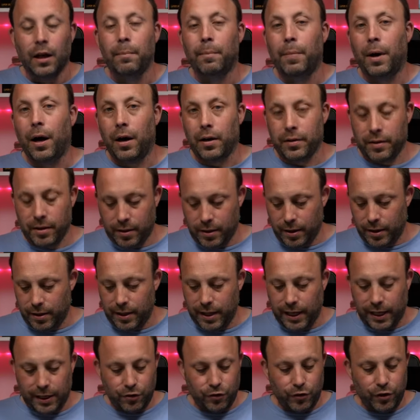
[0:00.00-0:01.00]
But other than
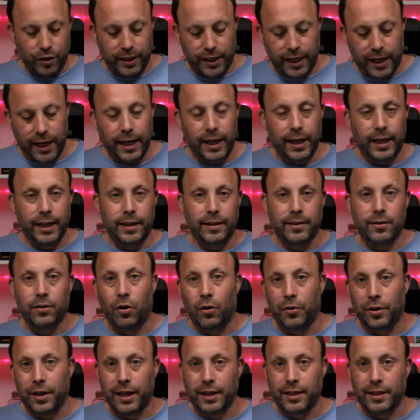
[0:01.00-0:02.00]
the extra keys
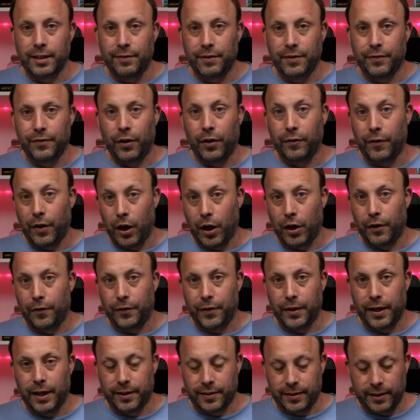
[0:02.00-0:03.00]
on the Air75 over
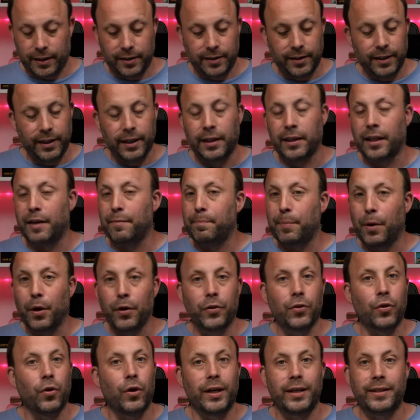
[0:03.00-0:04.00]
the Air60, they've
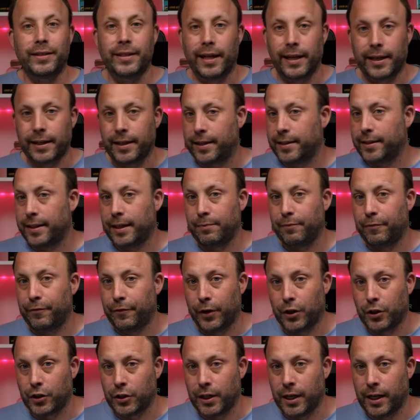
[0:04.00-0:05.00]
both got exactly the same
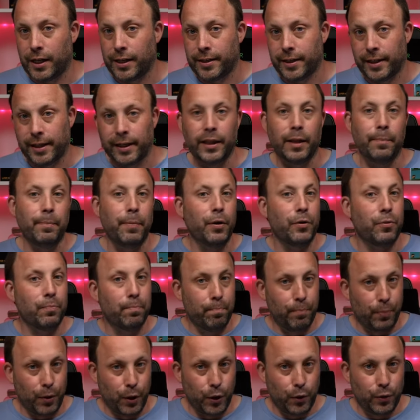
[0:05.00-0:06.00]
functionality. They're both
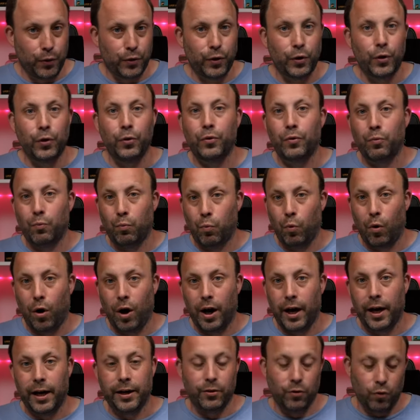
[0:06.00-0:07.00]
Bluetooth,
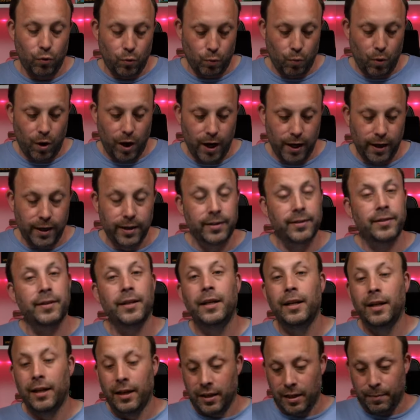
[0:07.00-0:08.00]
wired or wireless.
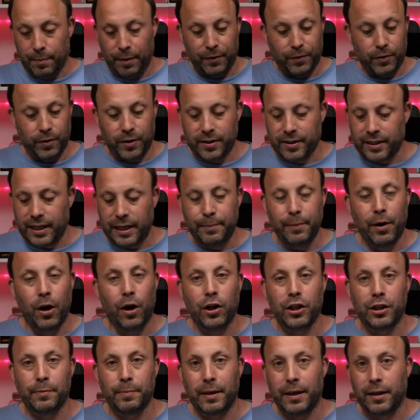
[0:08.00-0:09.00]
They've both got the same
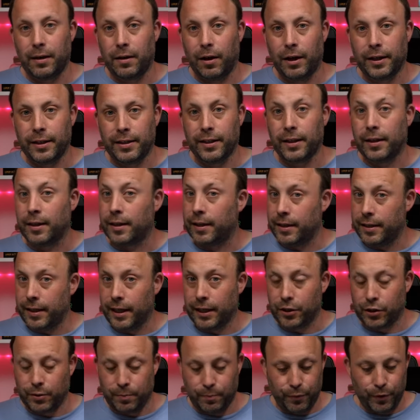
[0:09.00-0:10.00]
RGB lighting and
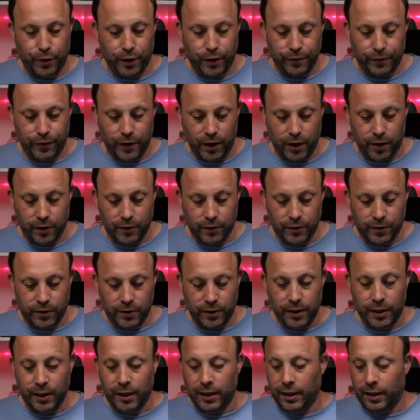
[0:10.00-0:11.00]
connection
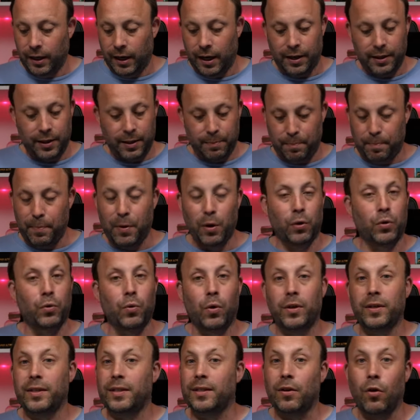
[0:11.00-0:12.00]
profiles. And build
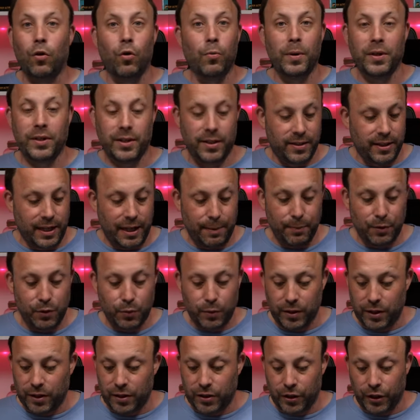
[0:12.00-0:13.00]
quality is almost the same
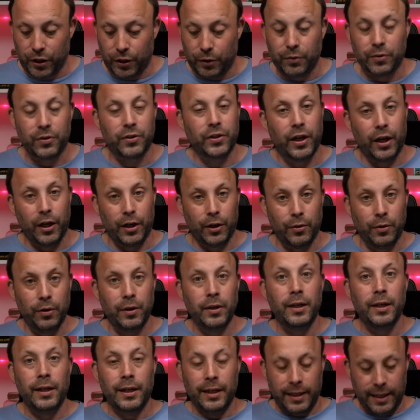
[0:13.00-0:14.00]
between the two. So
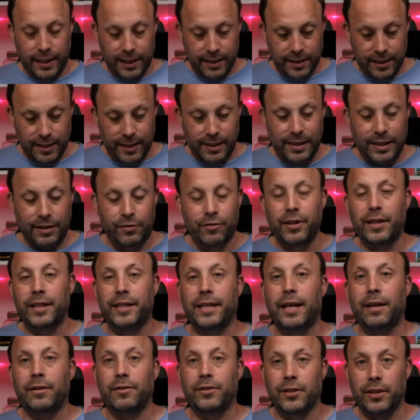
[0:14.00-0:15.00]
it's literally
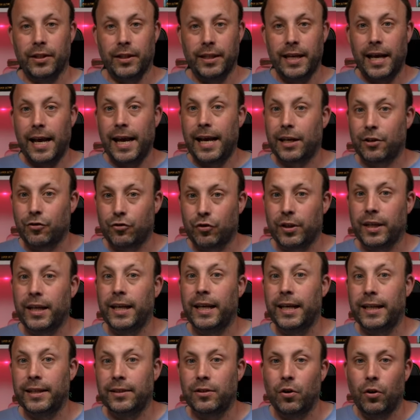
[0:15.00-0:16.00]
down to the extra
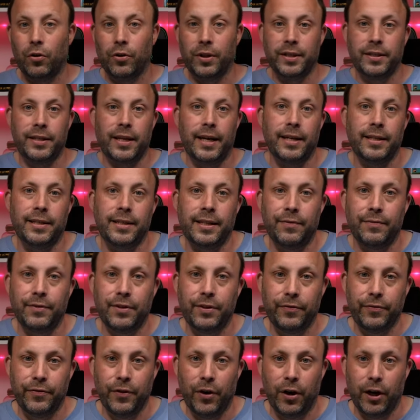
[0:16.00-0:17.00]
keys on this
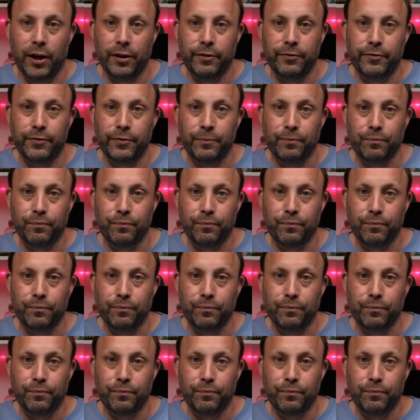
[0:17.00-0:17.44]
Air75.